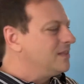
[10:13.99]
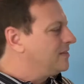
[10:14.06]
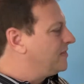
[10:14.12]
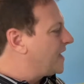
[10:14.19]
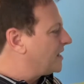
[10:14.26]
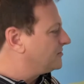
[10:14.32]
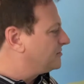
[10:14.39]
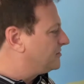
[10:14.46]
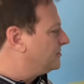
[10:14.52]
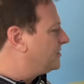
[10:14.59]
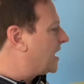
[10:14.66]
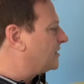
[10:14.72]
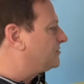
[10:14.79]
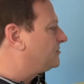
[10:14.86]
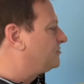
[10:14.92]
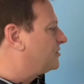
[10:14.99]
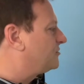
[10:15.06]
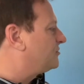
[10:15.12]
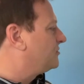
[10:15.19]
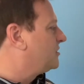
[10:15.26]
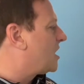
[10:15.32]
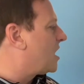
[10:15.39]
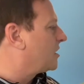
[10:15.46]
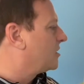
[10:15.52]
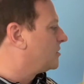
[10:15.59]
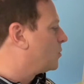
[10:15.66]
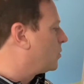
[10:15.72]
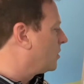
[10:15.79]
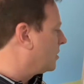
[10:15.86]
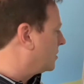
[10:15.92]
that's that's just not going to
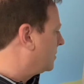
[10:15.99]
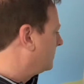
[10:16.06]
work.